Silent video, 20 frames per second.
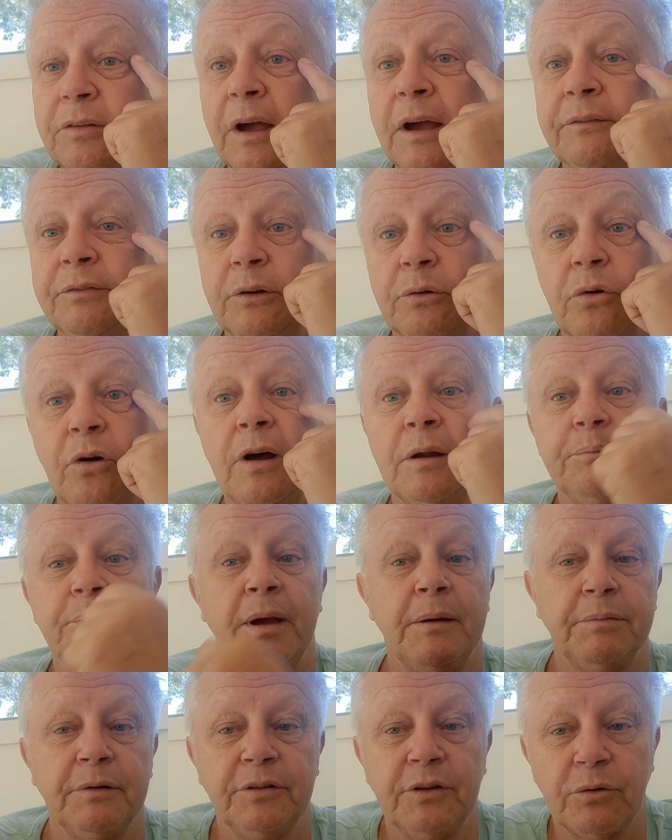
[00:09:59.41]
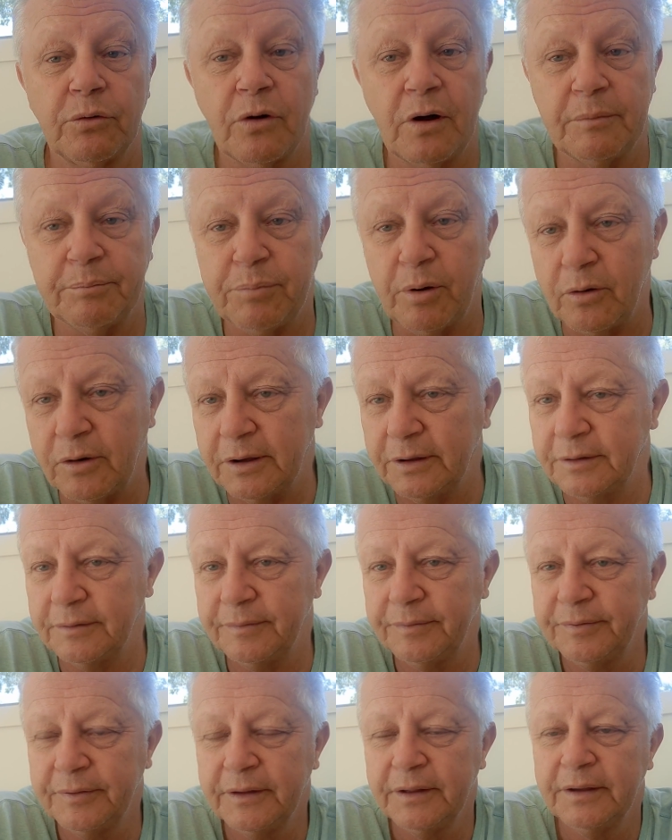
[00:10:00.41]
They have the right people in the right pocket.
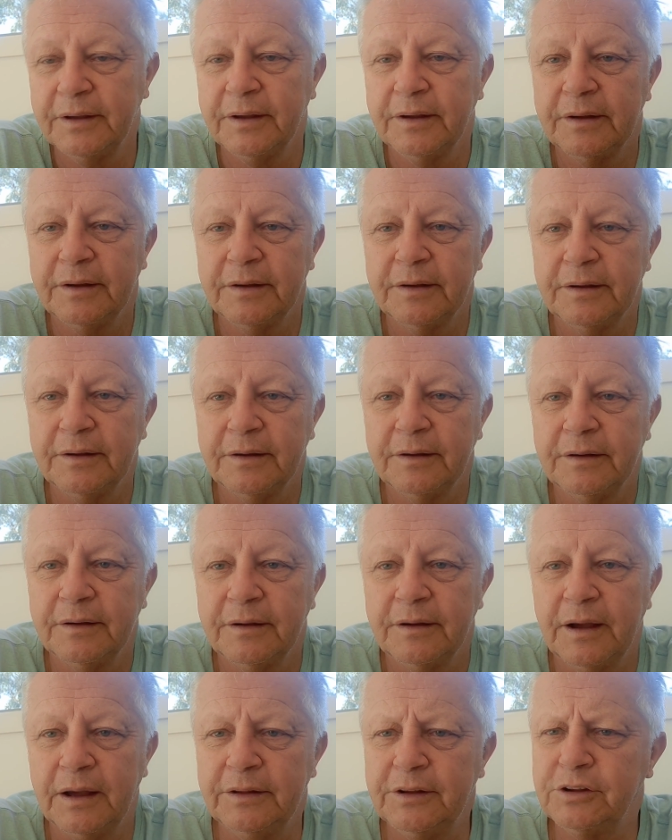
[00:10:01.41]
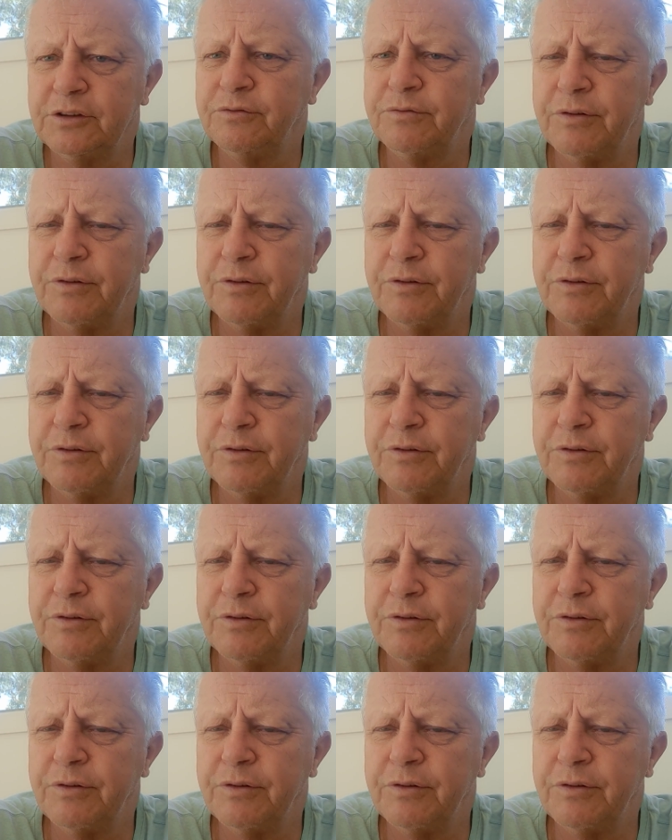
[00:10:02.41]
And there's